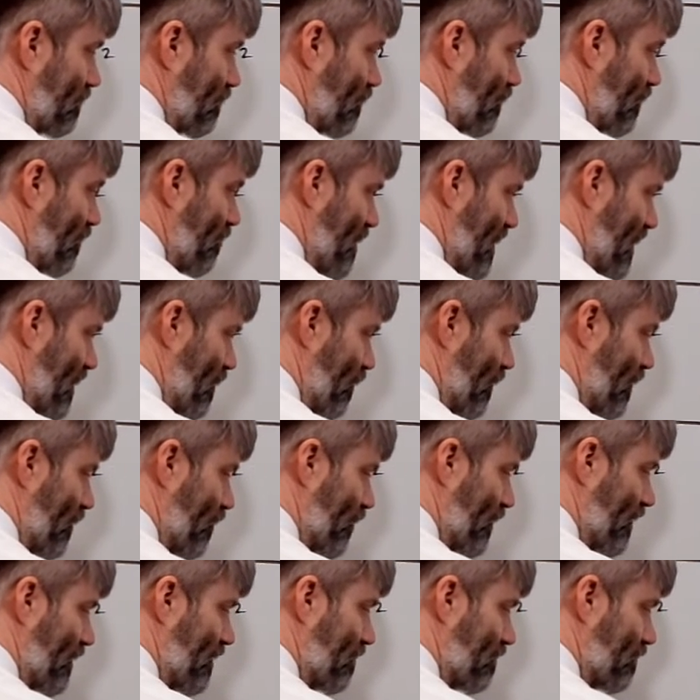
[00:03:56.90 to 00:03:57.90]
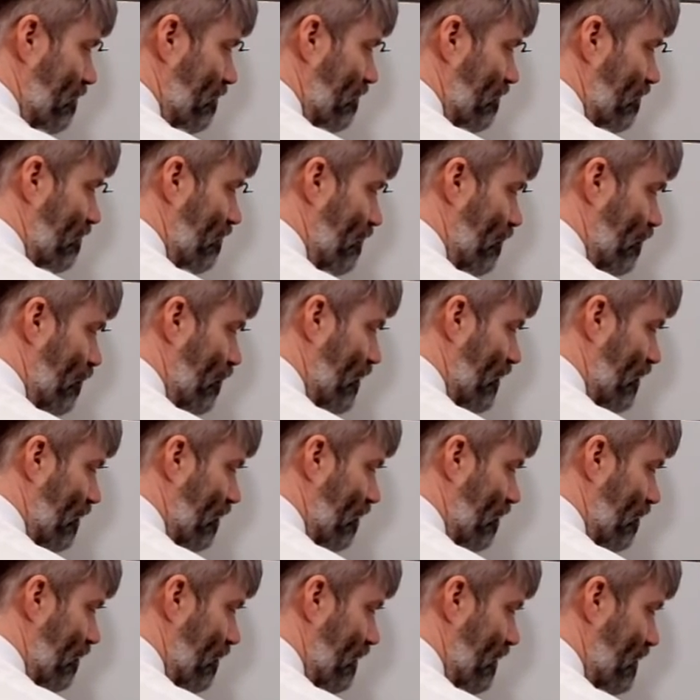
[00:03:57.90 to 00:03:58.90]
we're back where we
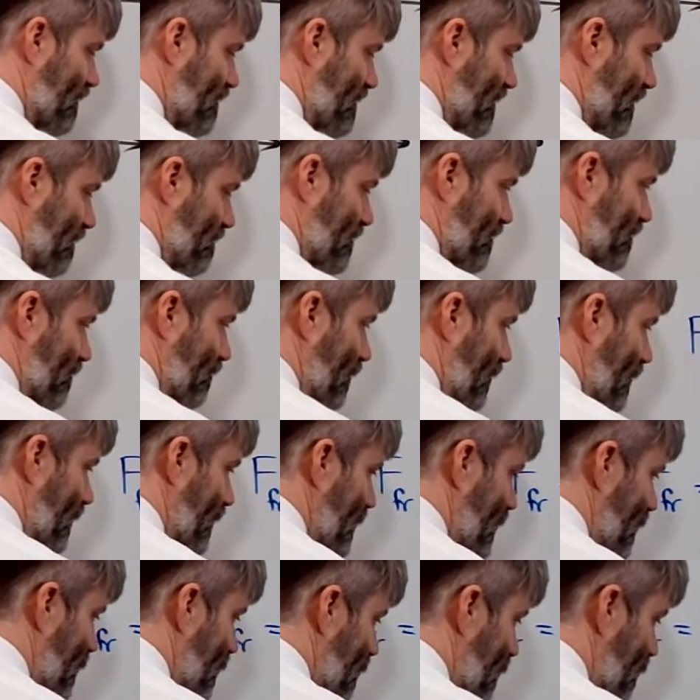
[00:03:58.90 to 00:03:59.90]
were conceptually,